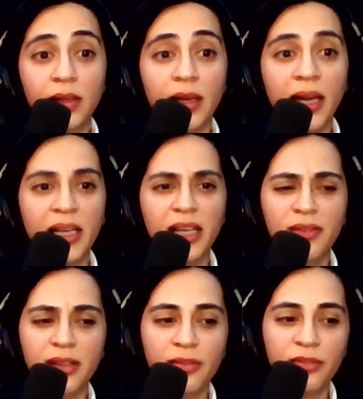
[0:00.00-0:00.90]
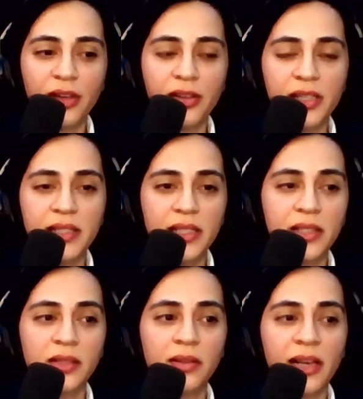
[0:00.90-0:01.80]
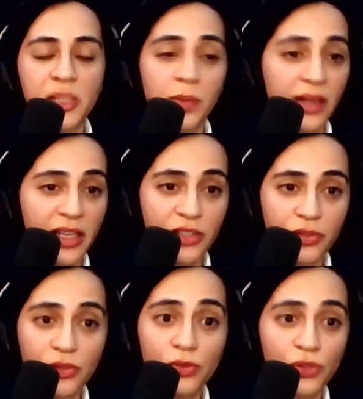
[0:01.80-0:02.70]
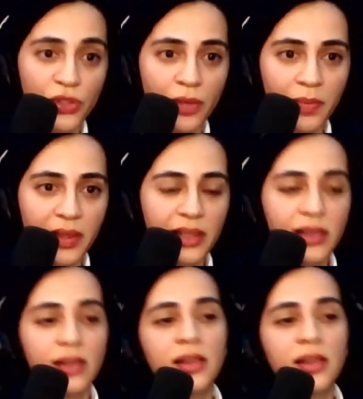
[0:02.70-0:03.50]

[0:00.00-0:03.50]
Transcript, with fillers: and giving a very detailed explanation to something,